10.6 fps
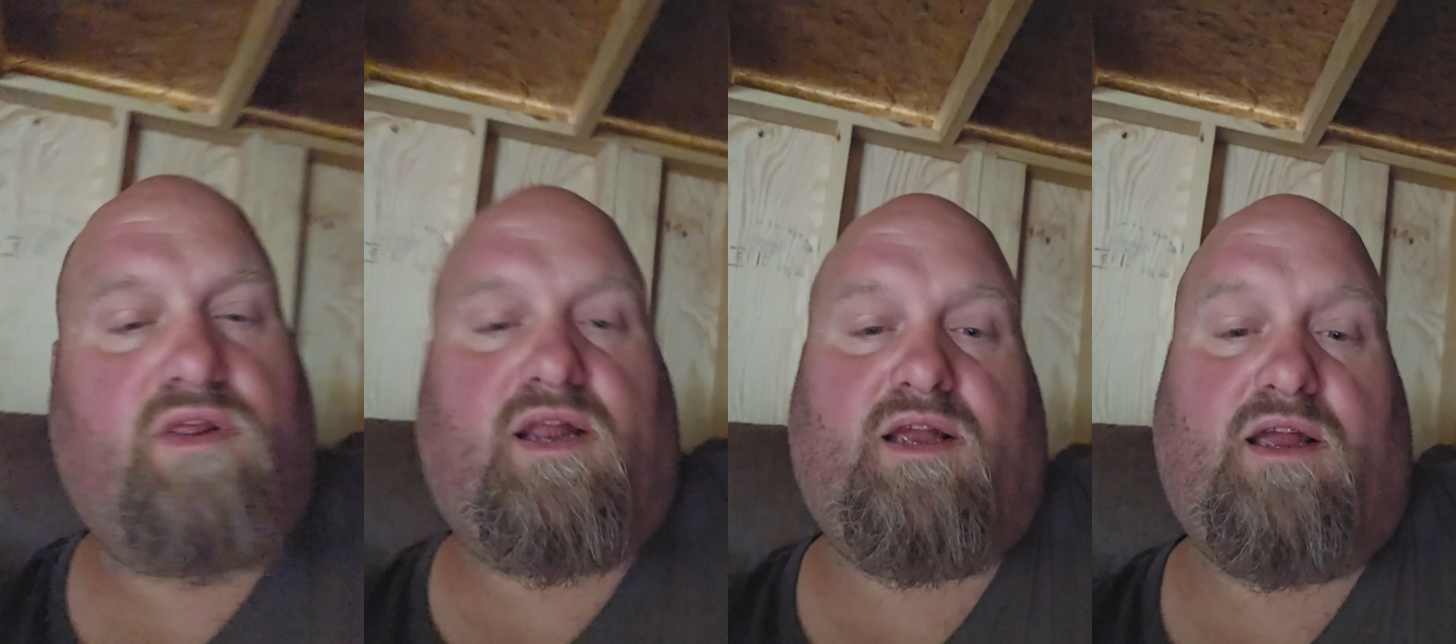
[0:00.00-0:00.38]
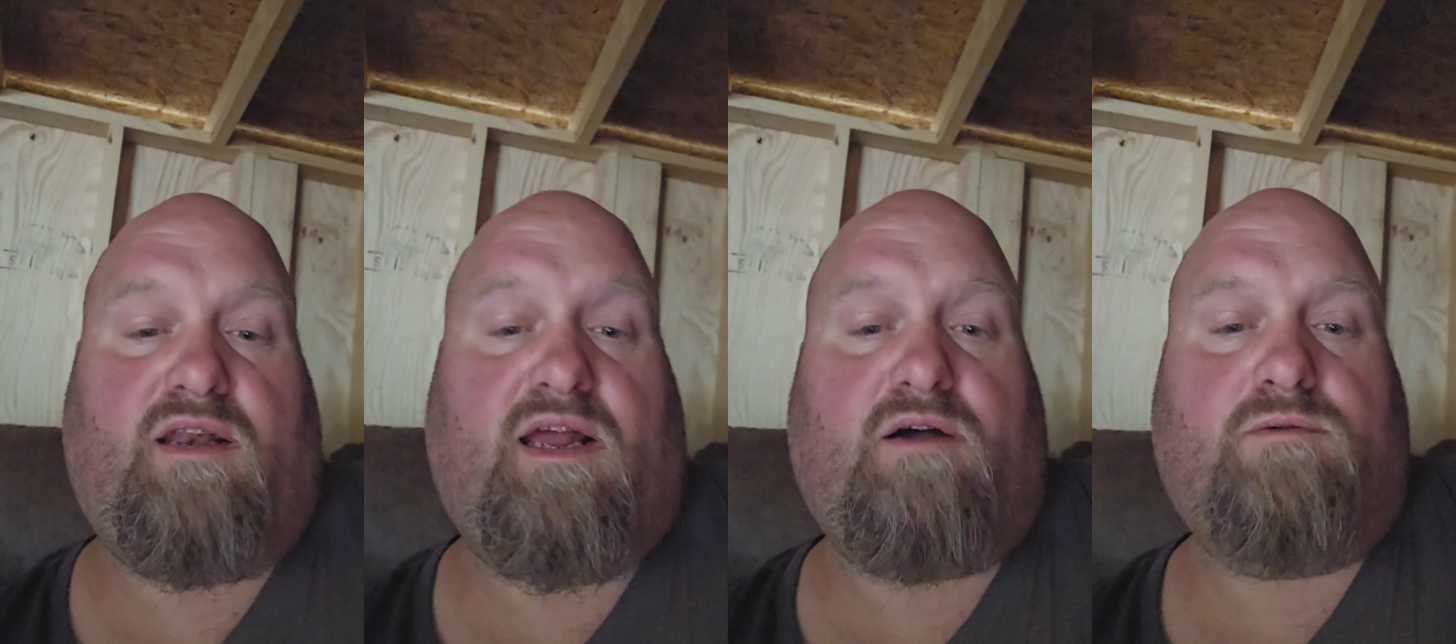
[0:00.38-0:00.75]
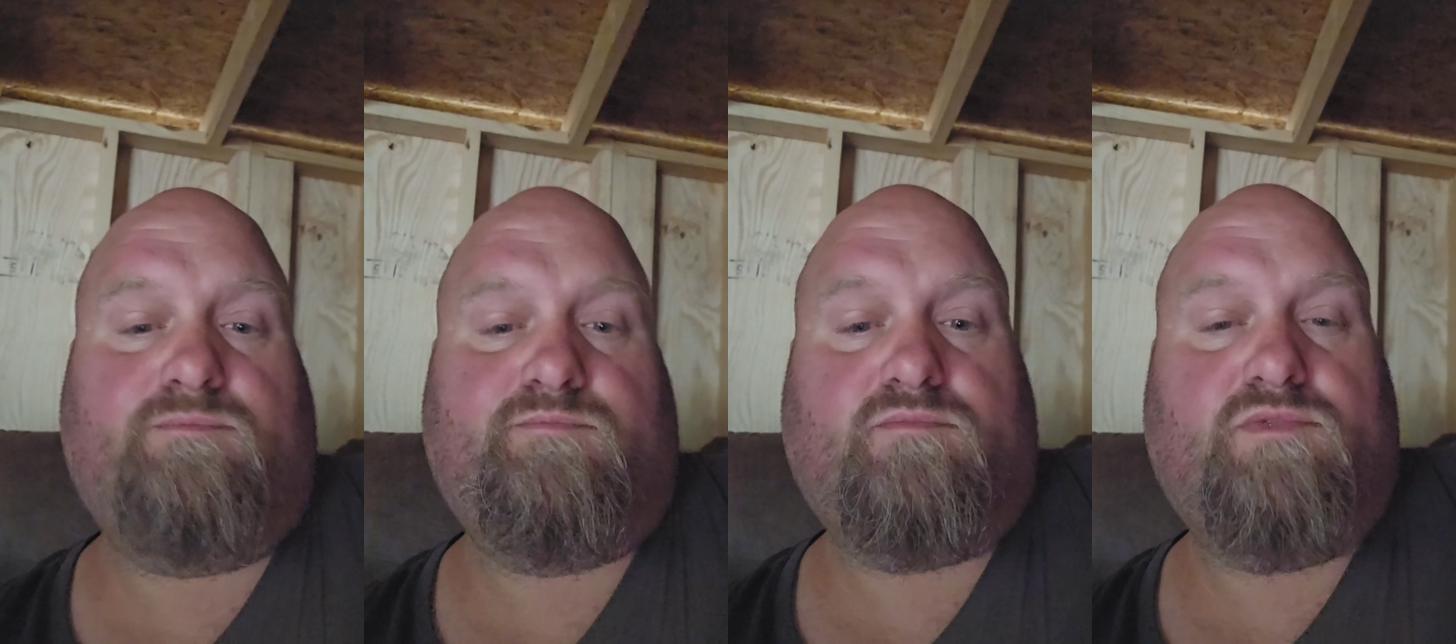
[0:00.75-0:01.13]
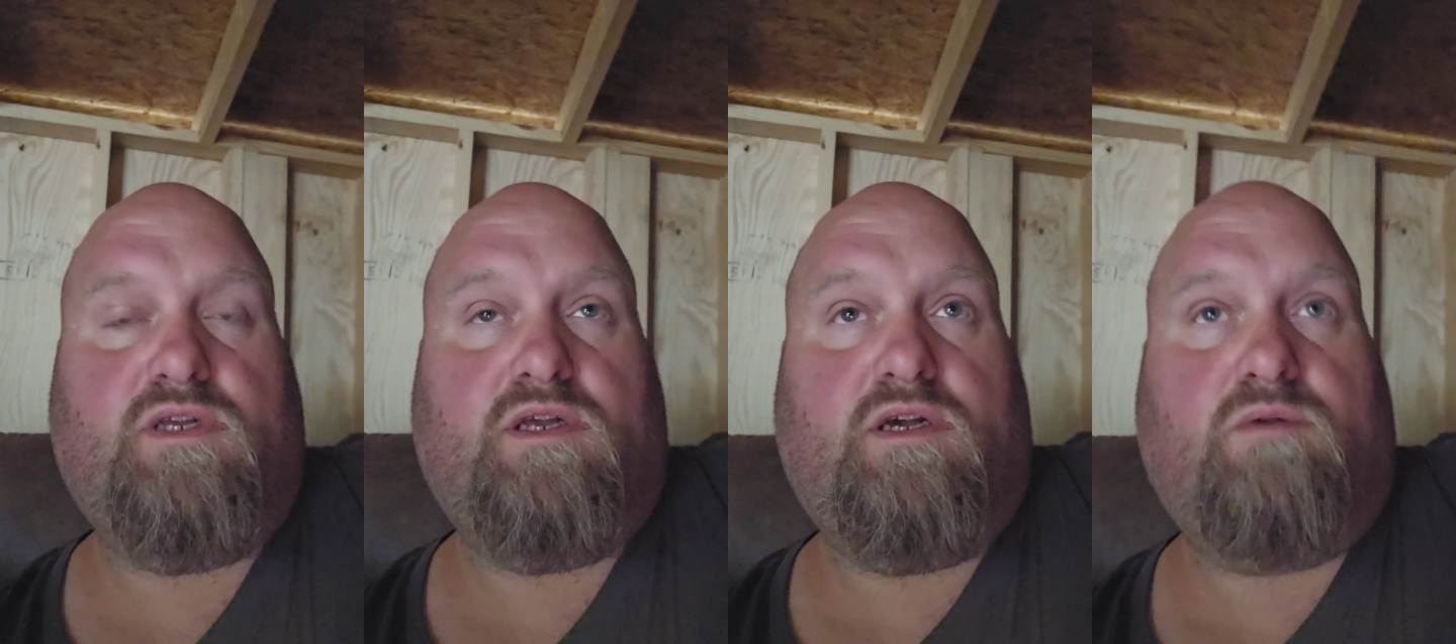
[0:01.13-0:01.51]
that I get now
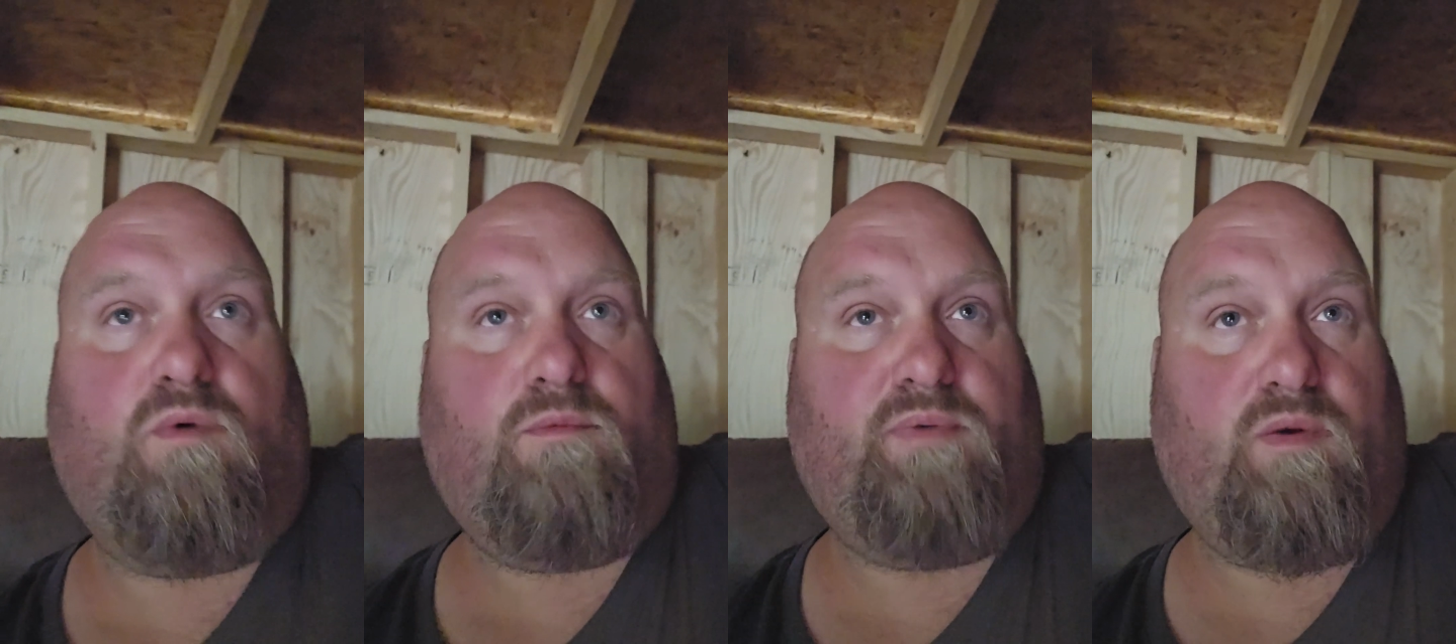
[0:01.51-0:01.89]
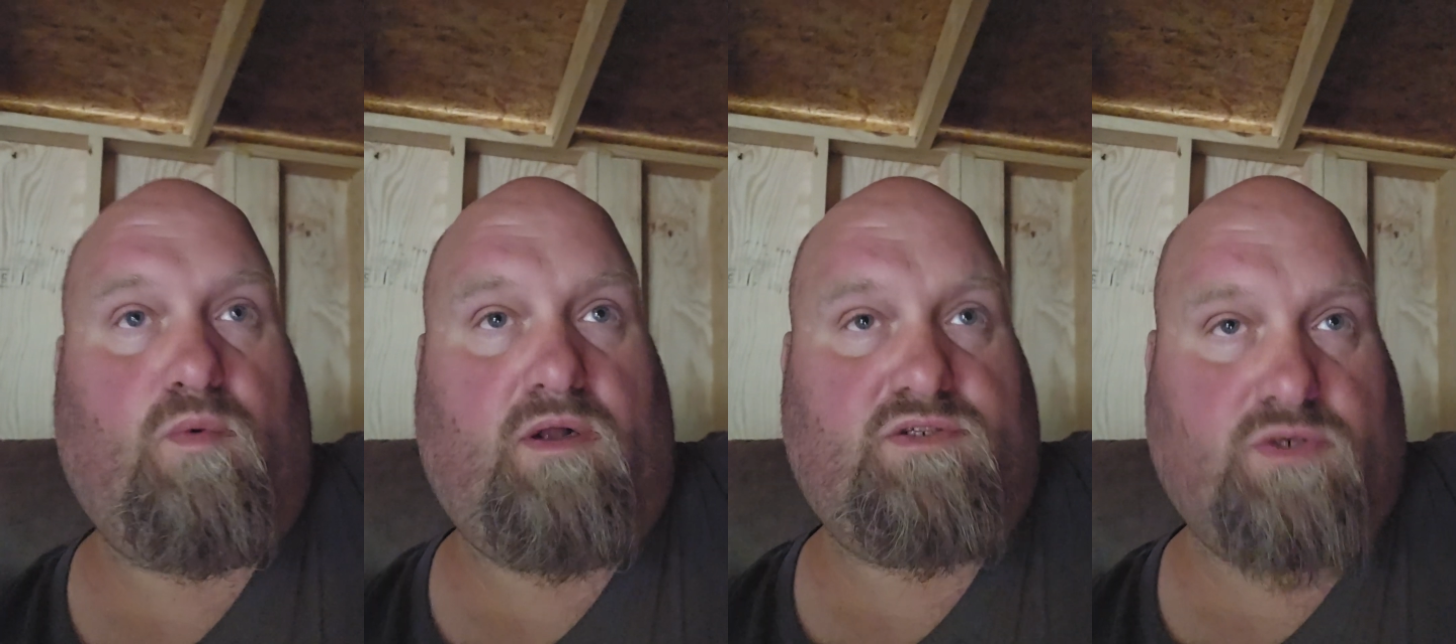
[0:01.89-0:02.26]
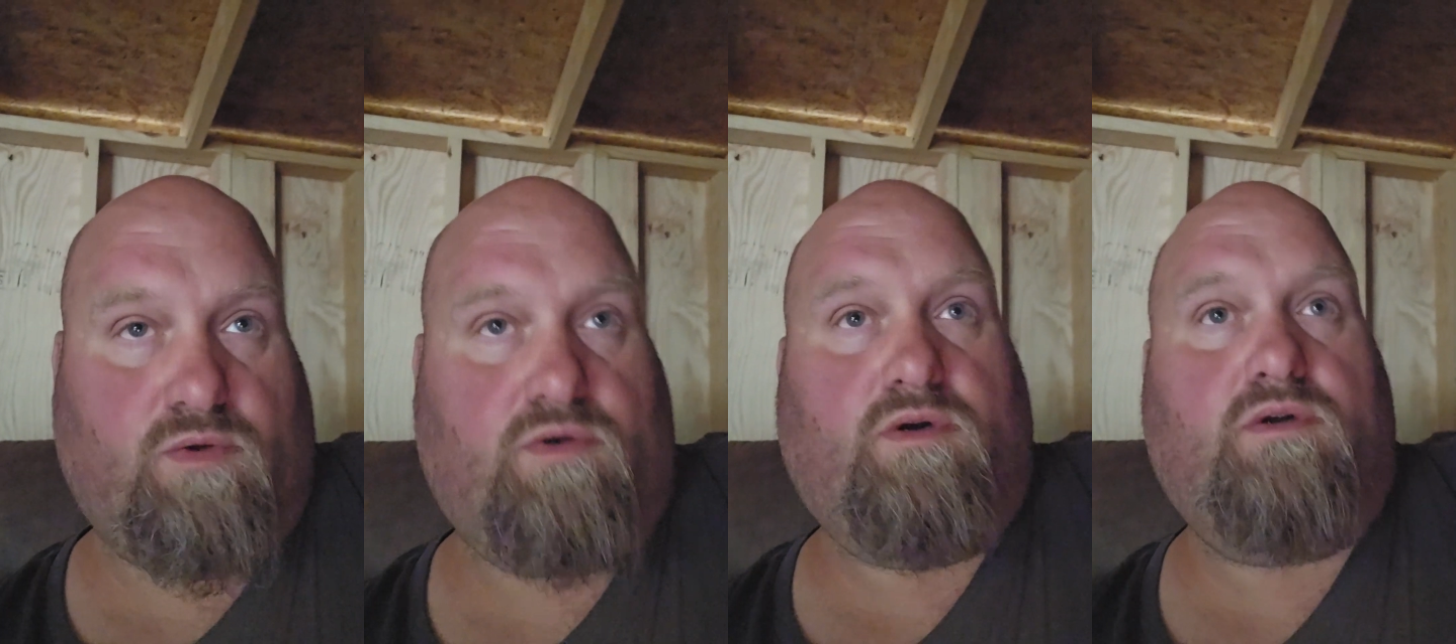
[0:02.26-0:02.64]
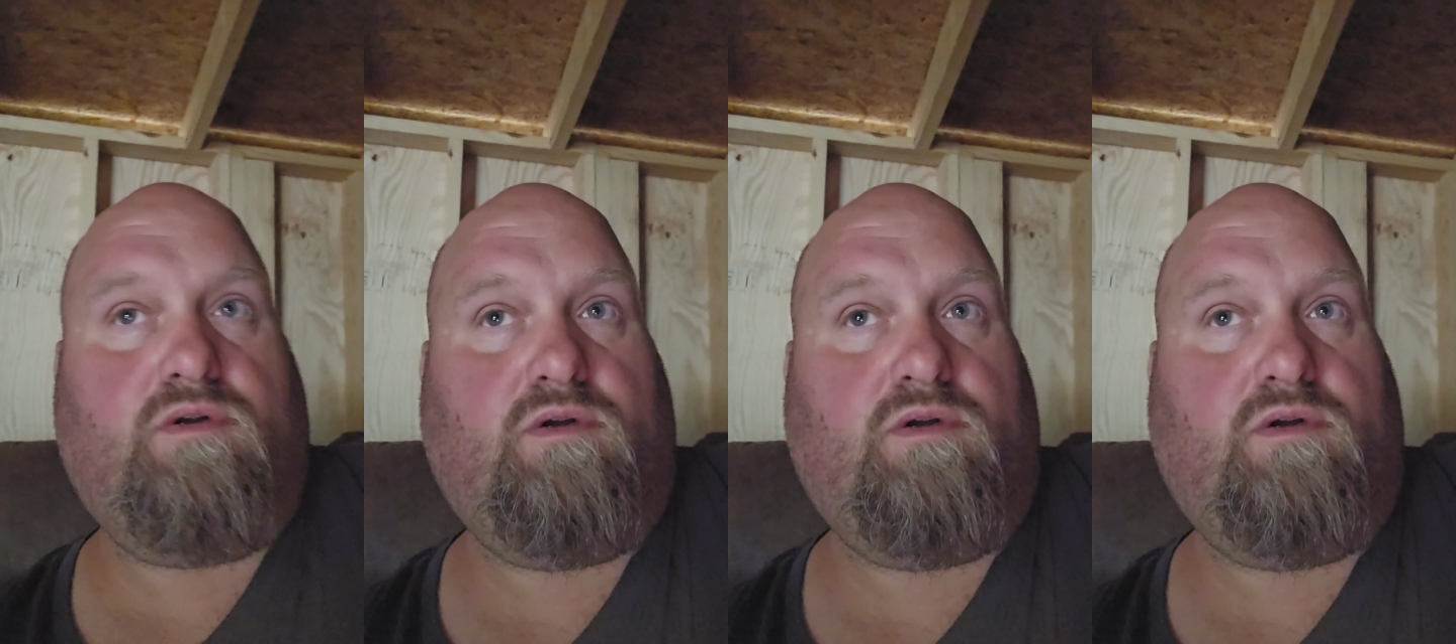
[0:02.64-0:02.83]
will be one solar